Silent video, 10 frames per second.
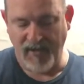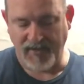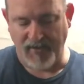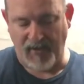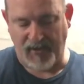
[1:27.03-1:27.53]

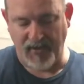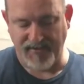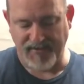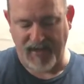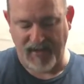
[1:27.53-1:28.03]
So I
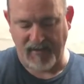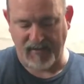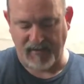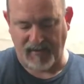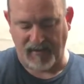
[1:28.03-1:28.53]
couldn't skate
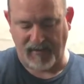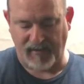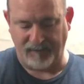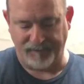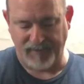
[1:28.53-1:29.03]
it.
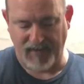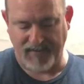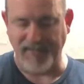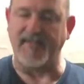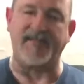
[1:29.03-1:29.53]
I
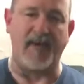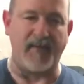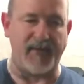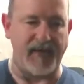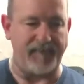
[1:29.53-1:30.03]

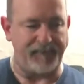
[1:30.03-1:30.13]
disassembled it